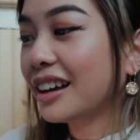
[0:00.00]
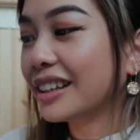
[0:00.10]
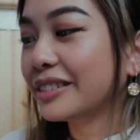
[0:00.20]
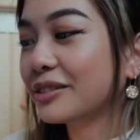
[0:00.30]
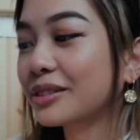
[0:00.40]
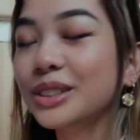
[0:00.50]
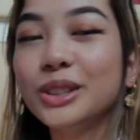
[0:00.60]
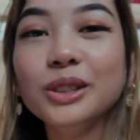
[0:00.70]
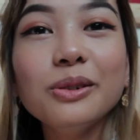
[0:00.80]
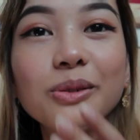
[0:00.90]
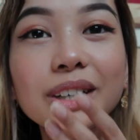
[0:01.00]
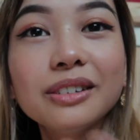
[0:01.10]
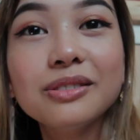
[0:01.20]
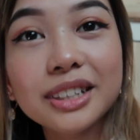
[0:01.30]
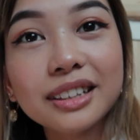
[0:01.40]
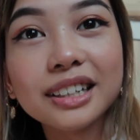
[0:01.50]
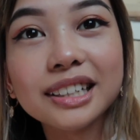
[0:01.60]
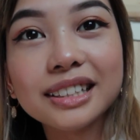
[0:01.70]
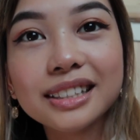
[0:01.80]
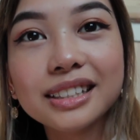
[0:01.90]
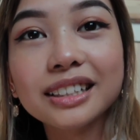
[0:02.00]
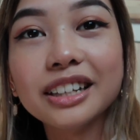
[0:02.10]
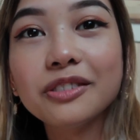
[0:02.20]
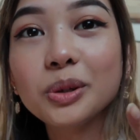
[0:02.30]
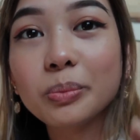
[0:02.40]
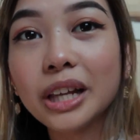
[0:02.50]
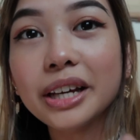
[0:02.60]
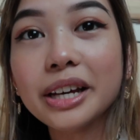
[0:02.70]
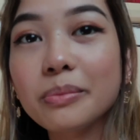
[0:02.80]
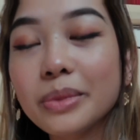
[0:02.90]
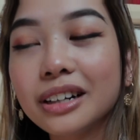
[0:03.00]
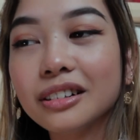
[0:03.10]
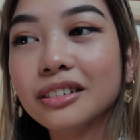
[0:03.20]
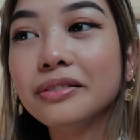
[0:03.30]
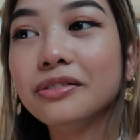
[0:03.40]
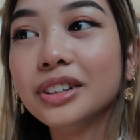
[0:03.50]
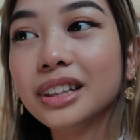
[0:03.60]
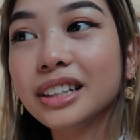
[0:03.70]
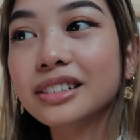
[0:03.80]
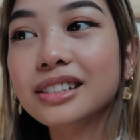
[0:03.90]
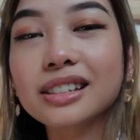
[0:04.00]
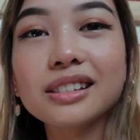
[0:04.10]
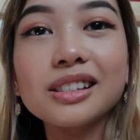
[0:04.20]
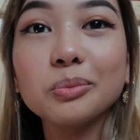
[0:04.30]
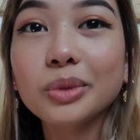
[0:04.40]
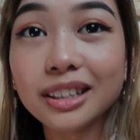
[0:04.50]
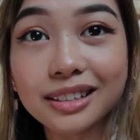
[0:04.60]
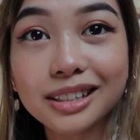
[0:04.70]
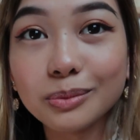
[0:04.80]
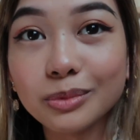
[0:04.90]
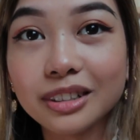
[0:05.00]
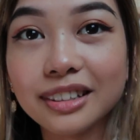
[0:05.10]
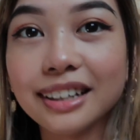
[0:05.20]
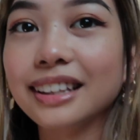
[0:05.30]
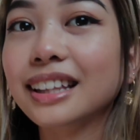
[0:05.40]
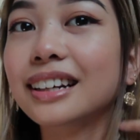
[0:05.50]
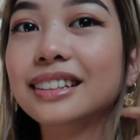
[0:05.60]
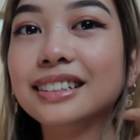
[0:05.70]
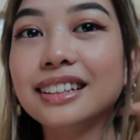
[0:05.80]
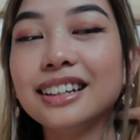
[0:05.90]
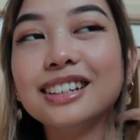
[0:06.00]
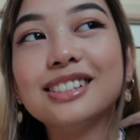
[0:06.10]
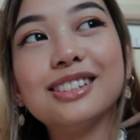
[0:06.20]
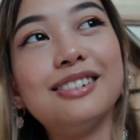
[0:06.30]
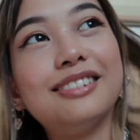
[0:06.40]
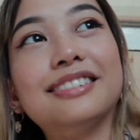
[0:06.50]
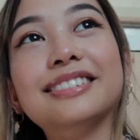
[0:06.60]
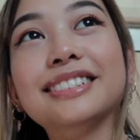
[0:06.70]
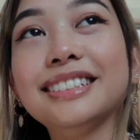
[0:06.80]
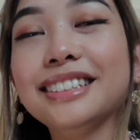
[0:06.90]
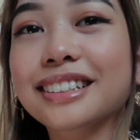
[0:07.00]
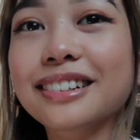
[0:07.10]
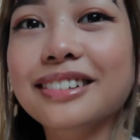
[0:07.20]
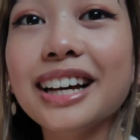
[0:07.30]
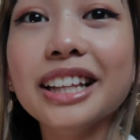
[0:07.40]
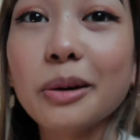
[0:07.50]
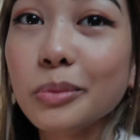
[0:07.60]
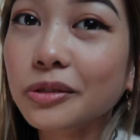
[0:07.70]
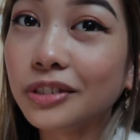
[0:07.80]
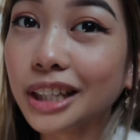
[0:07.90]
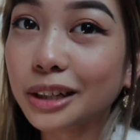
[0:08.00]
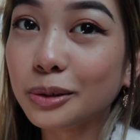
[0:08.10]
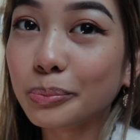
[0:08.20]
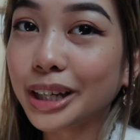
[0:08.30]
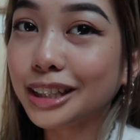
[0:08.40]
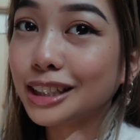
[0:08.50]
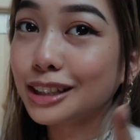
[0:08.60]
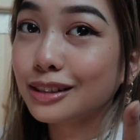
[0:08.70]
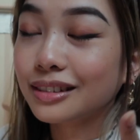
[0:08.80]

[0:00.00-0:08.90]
And you know what I realized? If you play ML, Valir says something similar like that. So, you know, and I'm a Valir main.